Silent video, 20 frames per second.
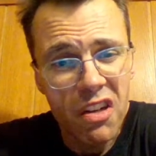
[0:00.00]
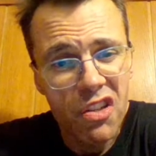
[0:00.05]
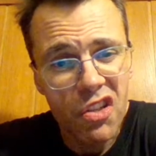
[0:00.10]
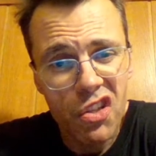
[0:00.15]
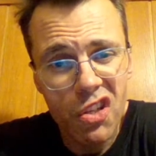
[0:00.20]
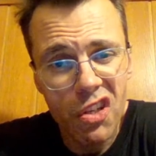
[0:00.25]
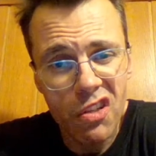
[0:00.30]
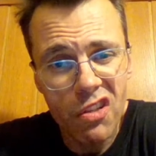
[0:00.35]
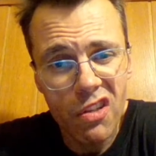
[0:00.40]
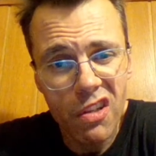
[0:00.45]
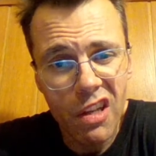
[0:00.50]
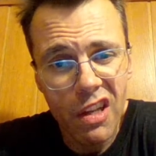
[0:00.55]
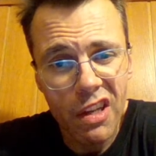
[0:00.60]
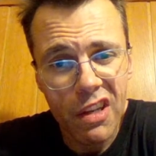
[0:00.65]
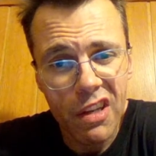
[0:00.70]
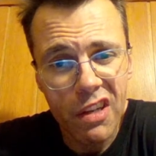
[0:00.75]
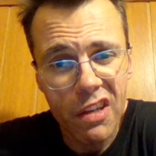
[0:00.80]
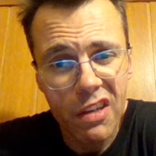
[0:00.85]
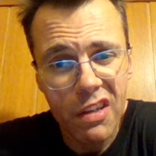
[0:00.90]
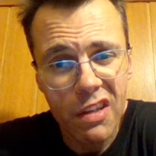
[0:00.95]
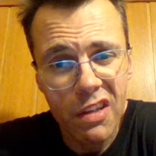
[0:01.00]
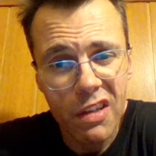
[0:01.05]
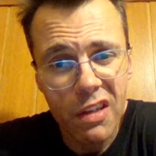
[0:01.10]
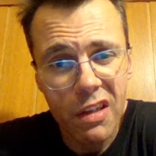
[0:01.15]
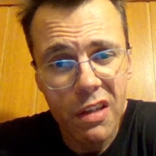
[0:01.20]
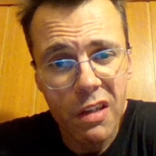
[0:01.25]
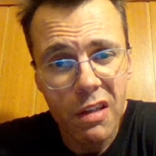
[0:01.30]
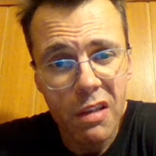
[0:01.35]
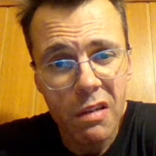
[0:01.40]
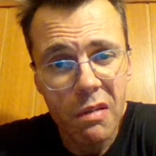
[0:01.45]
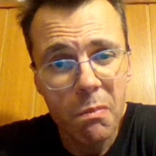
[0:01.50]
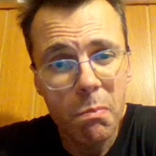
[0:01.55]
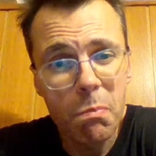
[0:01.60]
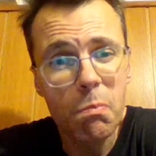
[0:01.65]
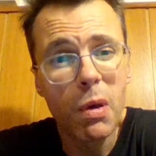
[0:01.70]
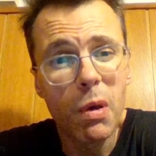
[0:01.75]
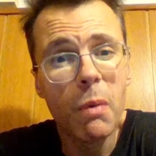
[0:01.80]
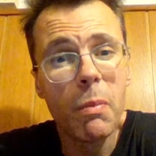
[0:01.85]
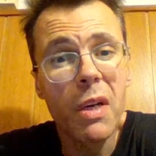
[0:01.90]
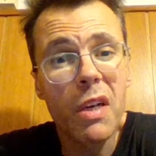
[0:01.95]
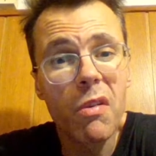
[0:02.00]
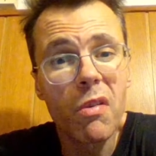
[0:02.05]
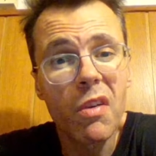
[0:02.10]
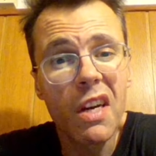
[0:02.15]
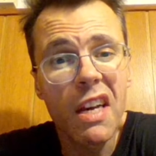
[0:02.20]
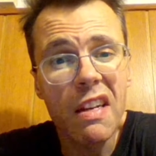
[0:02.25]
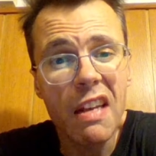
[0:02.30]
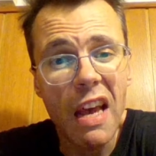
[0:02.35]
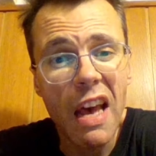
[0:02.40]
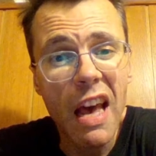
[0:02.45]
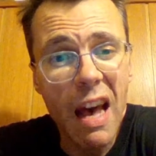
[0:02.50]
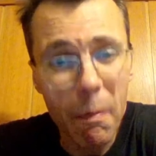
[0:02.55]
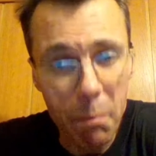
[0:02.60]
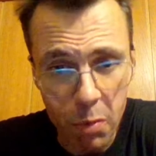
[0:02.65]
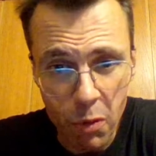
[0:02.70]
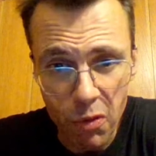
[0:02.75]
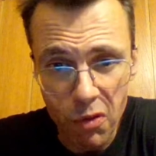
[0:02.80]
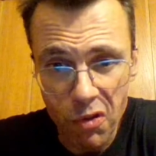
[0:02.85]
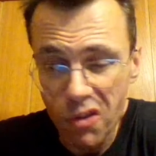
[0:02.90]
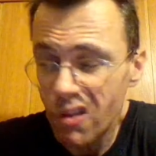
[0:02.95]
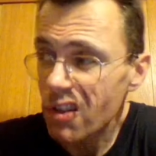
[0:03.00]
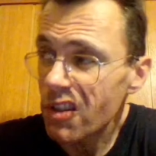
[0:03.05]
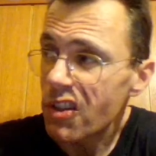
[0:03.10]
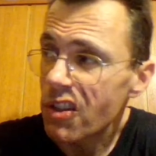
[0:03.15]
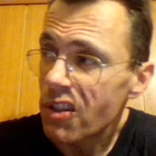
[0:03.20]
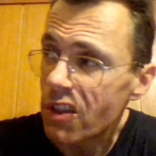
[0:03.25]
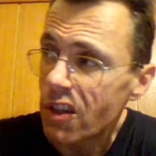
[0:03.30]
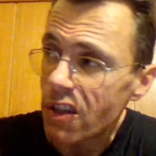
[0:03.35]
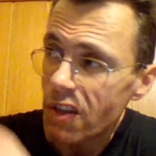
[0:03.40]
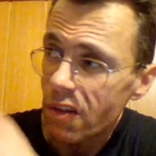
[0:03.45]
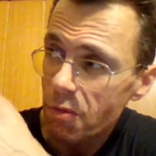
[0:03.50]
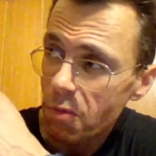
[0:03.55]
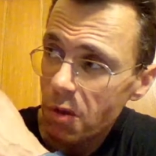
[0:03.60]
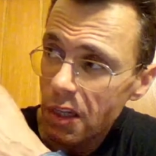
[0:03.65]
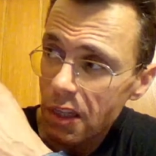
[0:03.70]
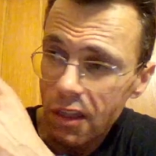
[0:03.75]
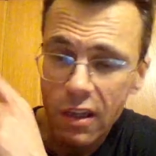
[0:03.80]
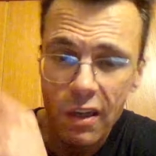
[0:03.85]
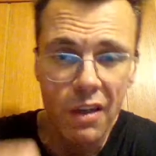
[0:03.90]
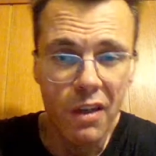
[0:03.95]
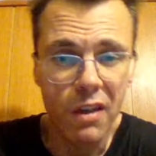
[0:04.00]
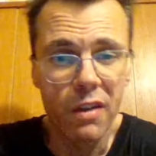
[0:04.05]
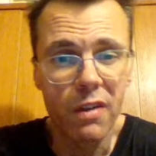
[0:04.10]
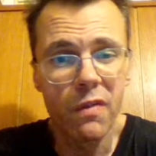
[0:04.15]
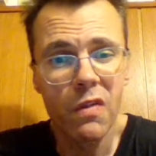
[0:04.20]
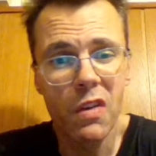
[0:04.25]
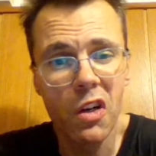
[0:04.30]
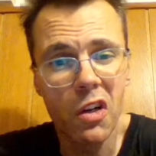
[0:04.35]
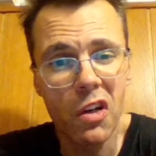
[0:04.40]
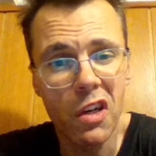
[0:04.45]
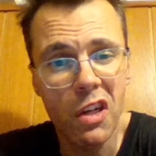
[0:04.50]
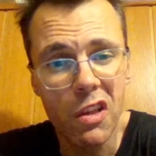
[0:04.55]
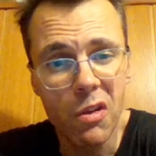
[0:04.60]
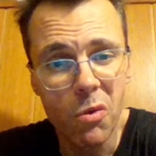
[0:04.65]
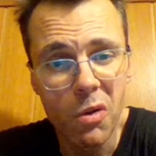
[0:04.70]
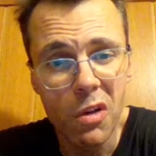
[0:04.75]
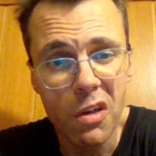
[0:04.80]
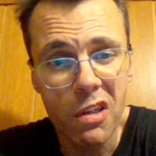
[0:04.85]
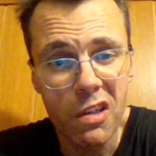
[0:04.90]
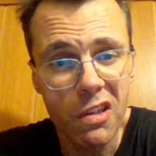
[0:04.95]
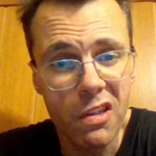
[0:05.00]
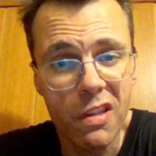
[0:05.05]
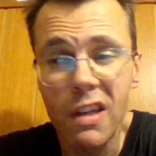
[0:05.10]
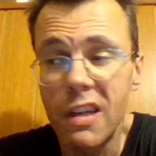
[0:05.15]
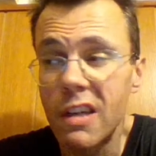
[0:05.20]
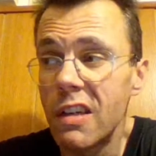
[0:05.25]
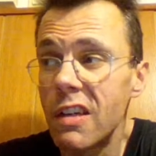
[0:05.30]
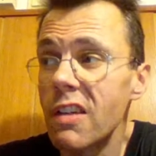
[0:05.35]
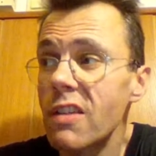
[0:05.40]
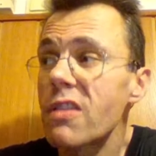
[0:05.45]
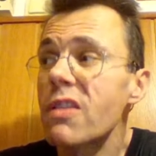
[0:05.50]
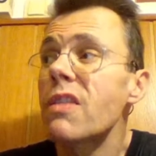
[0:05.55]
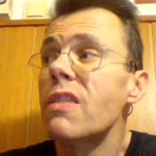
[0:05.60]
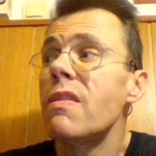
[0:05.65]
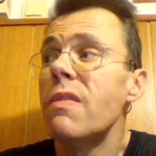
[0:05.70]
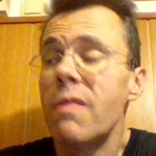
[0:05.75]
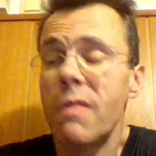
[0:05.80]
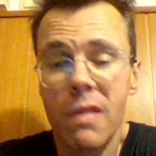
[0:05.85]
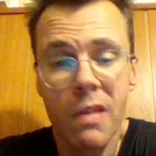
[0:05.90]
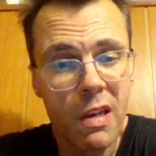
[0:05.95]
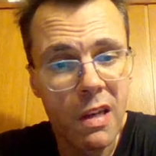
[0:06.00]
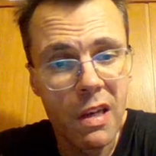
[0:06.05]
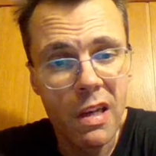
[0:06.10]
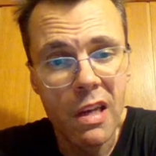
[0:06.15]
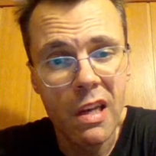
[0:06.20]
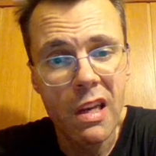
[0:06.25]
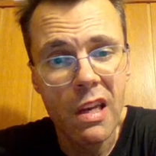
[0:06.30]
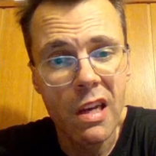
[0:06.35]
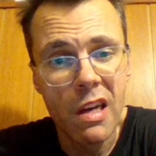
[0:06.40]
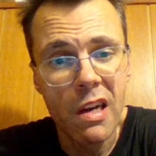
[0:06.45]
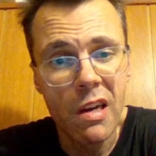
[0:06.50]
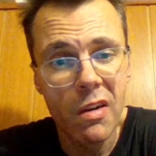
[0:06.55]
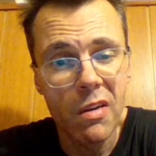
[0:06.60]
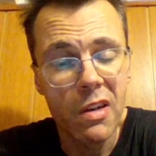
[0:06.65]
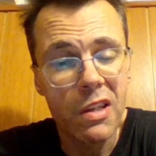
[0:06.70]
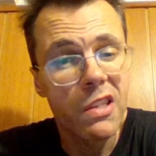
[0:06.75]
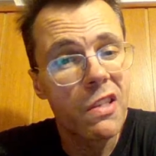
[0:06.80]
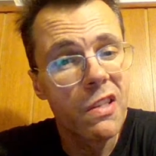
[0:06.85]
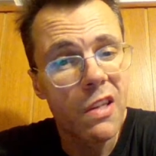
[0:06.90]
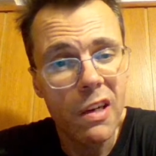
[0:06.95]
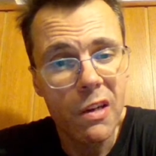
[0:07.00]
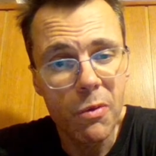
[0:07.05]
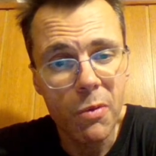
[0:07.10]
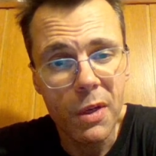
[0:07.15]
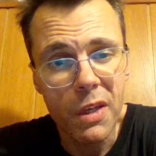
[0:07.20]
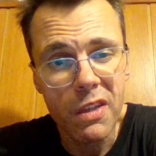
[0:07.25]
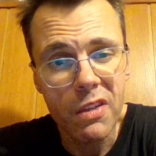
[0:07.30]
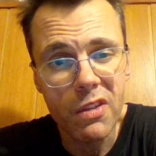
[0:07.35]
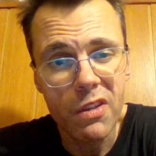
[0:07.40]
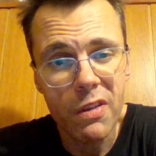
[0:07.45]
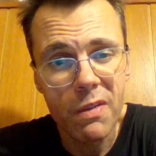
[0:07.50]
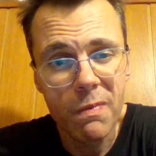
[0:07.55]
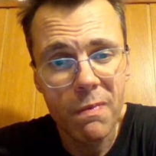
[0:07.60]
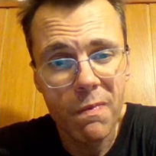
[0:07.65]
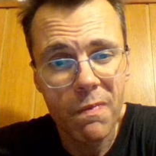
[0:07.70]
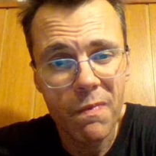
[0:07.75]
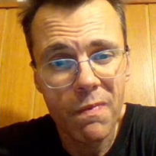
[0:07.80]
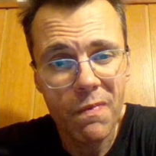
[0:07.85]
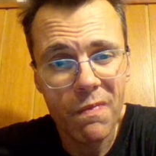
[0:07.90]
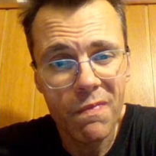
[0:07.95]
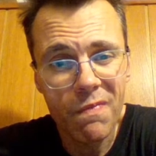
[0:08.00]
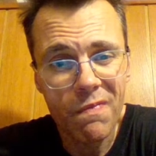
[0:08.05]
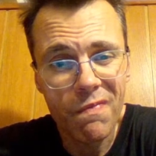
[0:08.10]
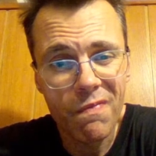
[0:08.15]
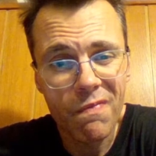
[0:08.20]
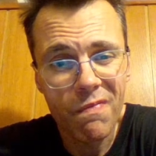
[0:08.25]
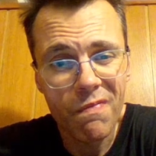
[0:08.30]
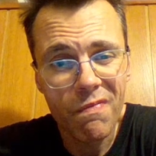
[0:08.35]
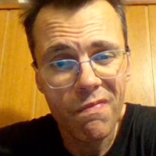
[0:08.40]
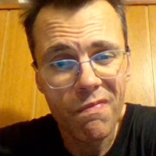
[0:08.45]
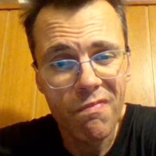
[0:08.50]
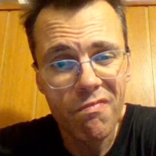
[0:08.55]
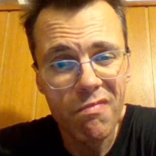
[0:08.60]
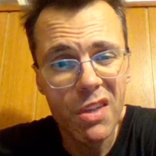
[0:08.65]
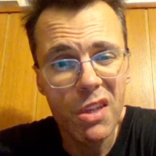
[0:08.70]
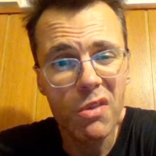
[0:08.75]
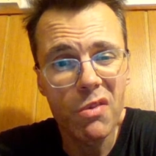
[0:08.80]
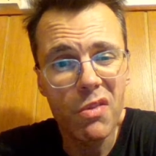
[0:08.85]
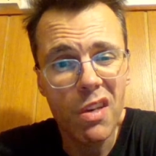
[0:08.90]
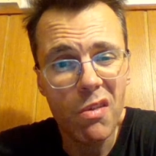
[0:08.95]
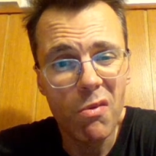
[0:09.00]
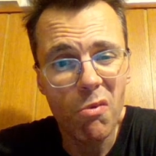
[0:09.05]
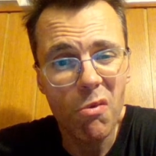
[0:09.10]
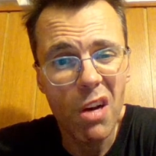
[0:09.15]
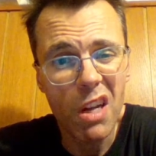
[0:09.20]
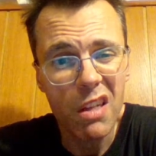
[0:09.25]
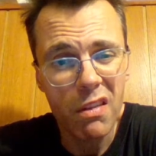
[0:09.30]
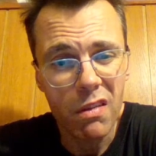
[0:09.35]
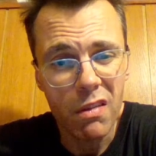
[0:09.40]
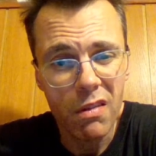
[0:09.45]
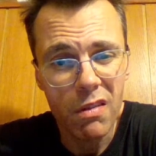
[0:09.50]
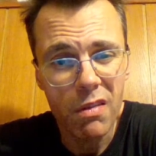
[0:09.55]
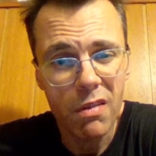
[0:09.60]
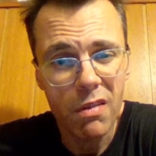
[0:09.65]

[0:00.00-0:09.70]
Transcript: Just like uh, pomegranate apples seated right here on the door stairs, on the stairways, till they rotten.